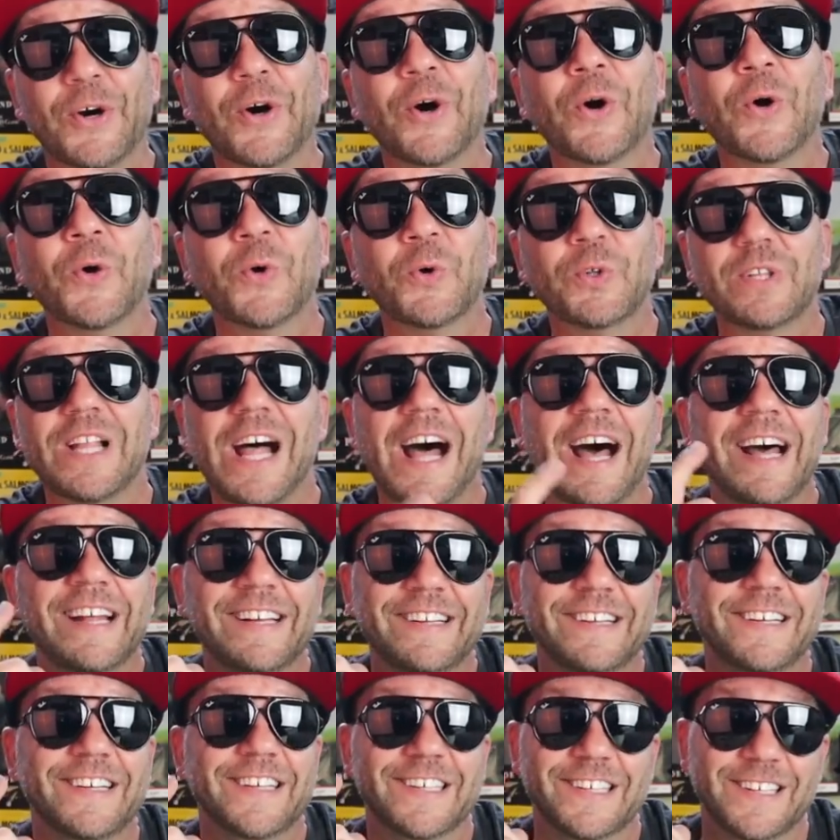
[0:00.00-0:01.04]
a whole
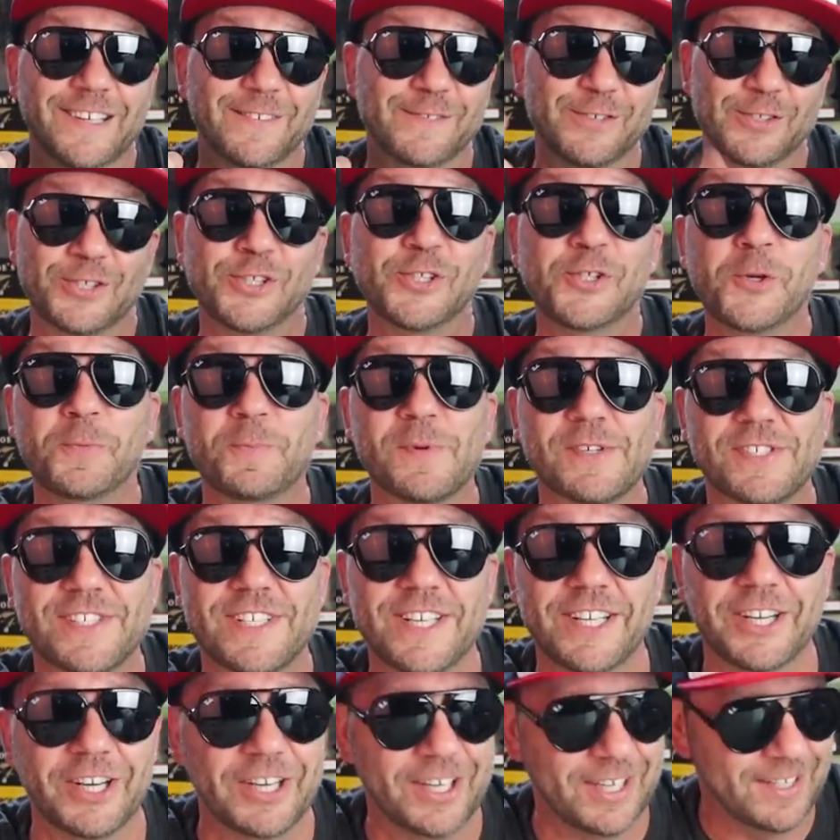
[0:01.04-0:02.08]
lot of Super
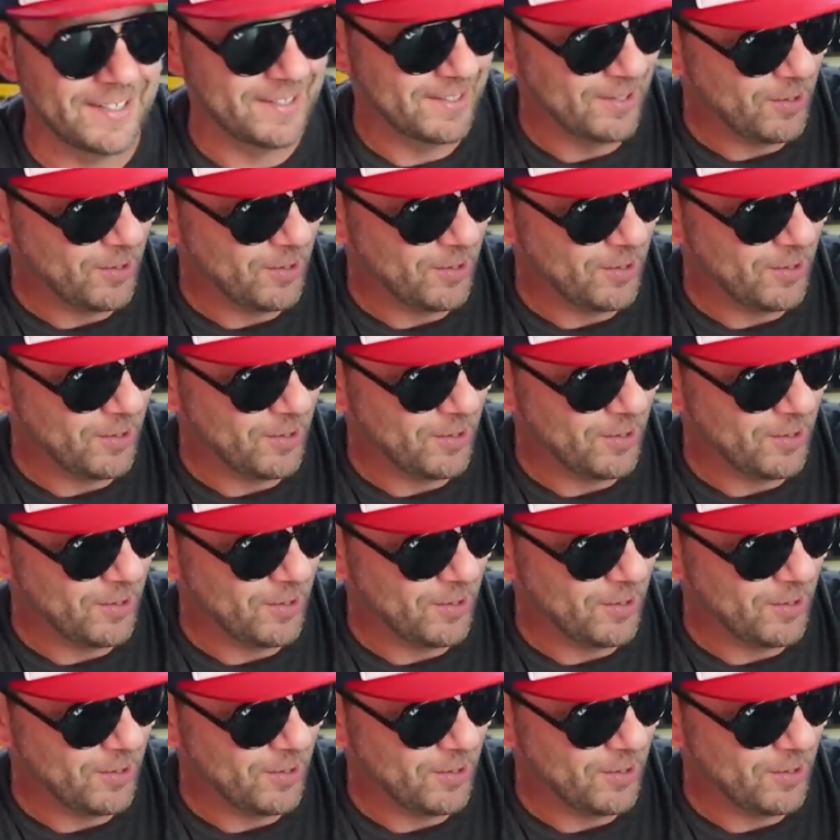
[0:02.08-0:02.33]
Cedar.